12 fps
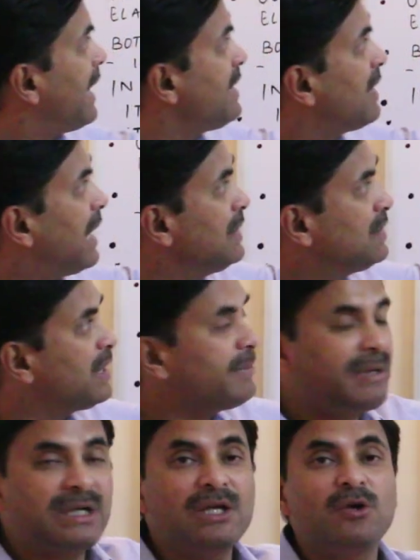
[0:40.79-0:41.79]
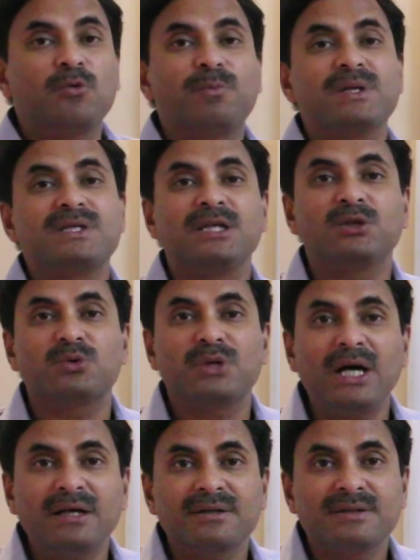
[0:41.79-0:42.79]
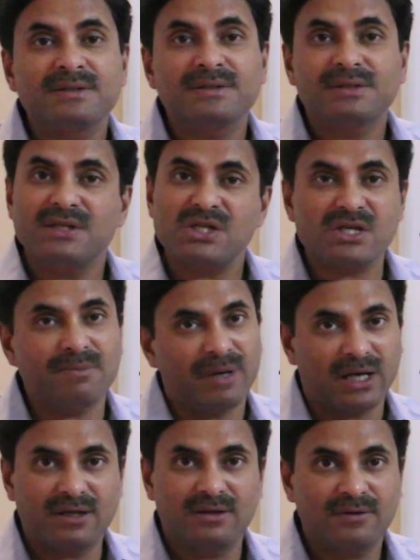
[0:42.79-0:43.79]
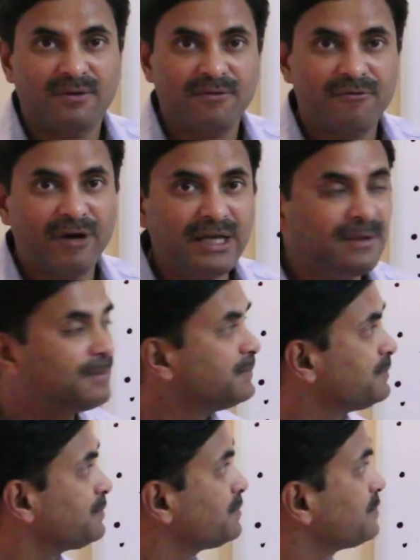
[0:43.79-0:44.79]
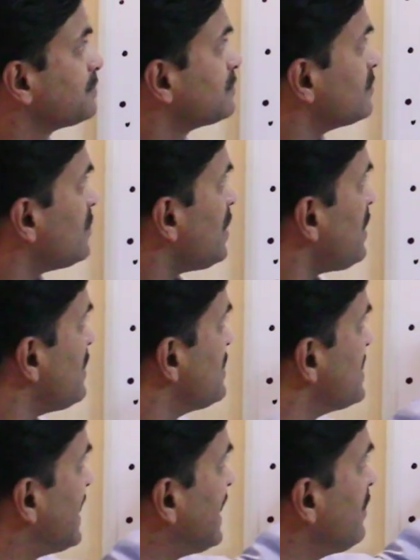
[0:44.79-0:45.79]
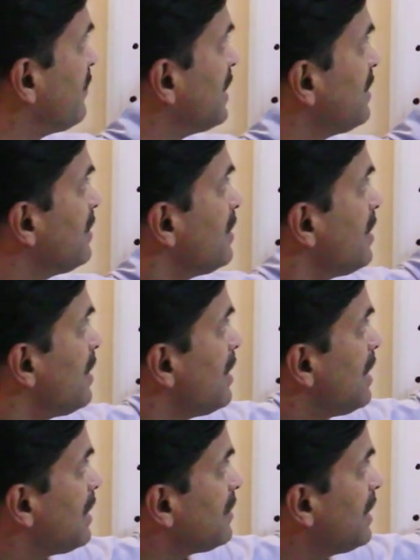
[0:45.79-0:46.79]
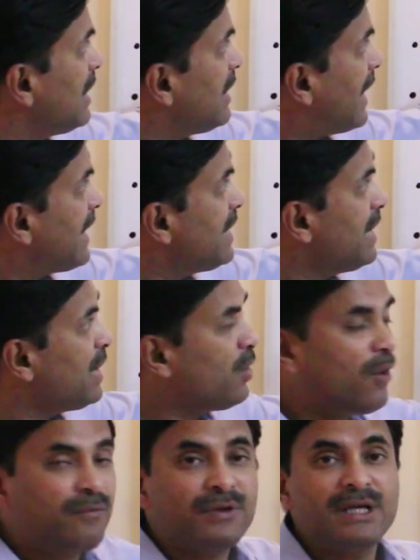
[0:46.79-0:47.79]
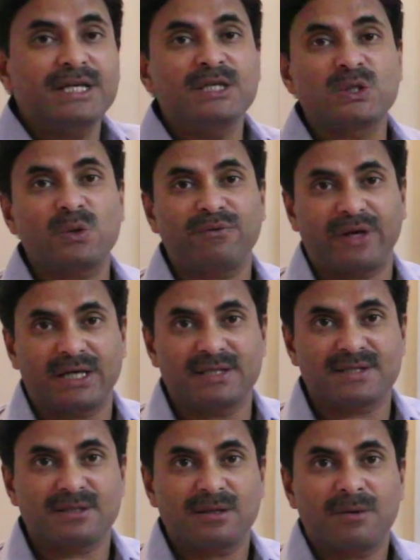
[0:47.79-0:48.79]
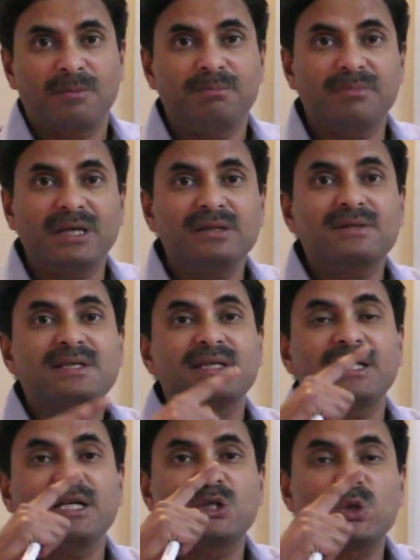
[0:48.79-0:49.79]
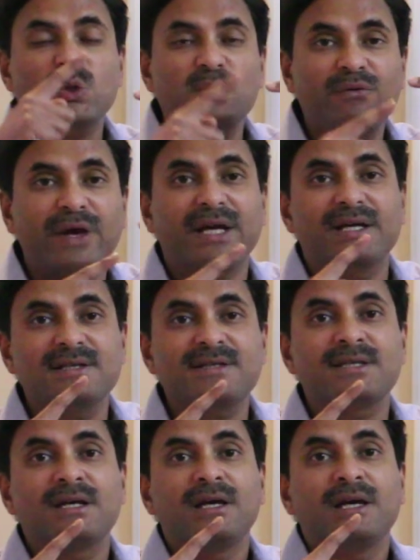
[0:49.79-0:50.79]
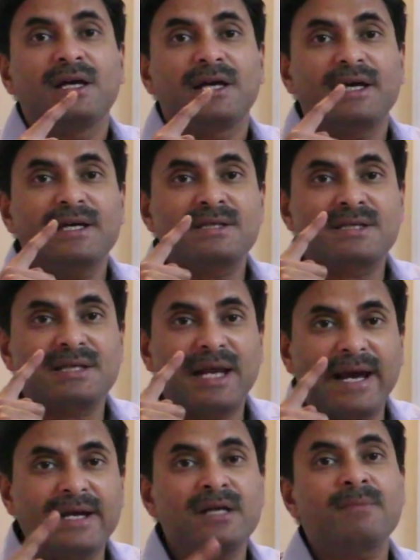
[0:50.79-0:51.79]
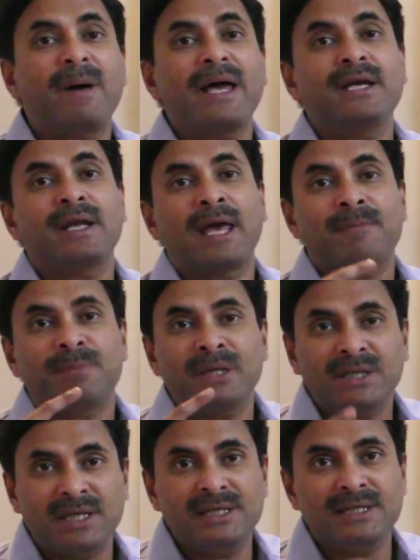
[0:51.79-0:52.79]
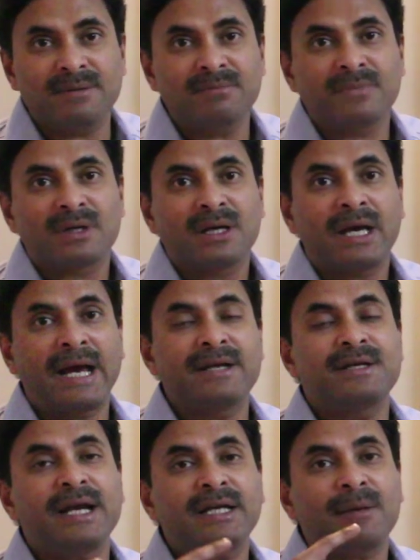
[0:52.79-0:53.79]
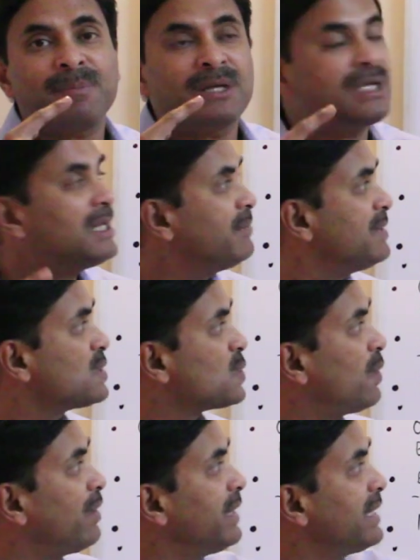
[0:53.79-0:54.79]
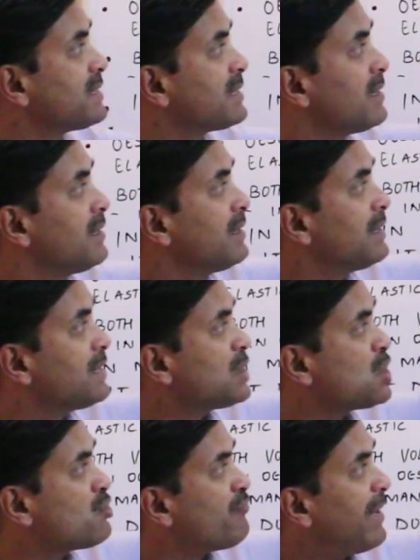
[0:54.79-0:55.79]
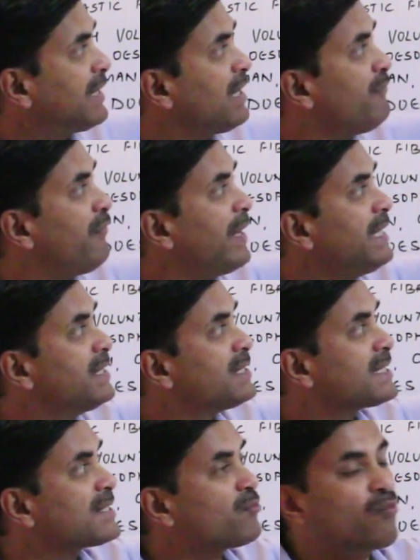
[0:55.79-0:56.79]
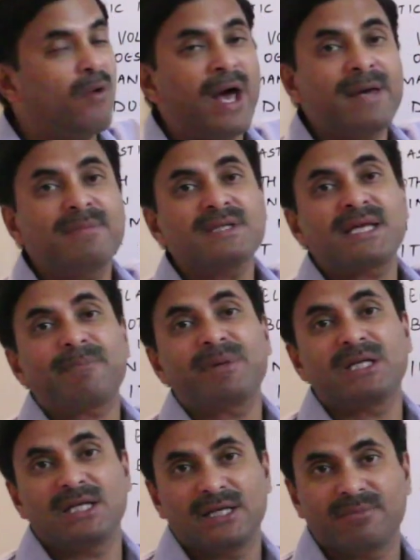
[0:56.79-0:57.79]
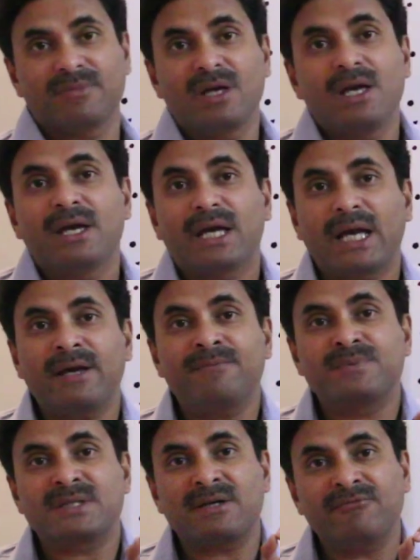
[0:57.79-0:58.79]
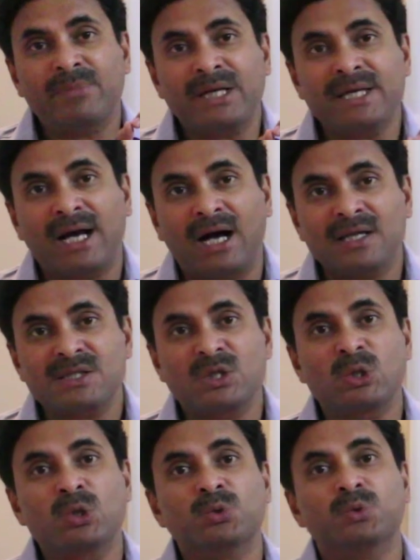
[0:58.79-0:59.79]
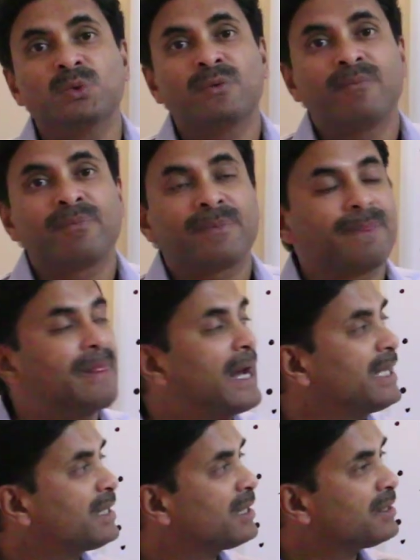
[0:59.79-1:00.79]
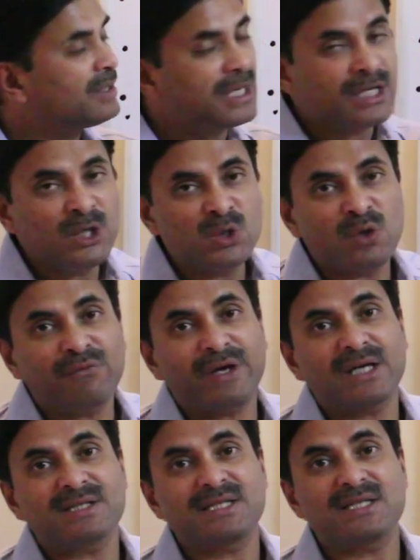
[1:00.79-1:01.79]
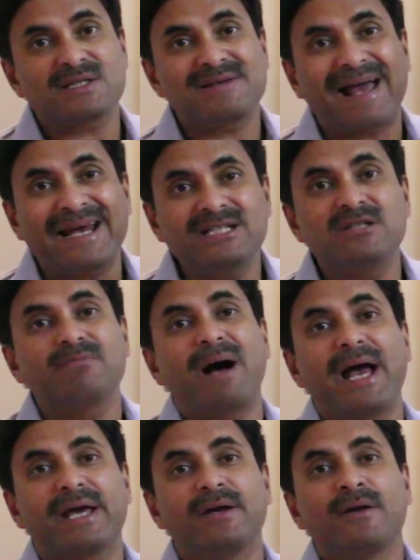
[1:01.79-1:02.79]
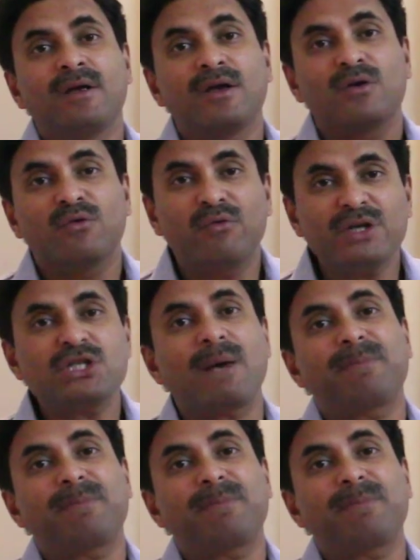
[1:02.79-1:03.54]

and ultimately opens into the stomach. Fine. Second one, the lining of the esophagus, means esophagus is lined by an epithelium, and that epithelium is called as stratified squamous epithelium. If somebody asks you that the esophagus is lined by which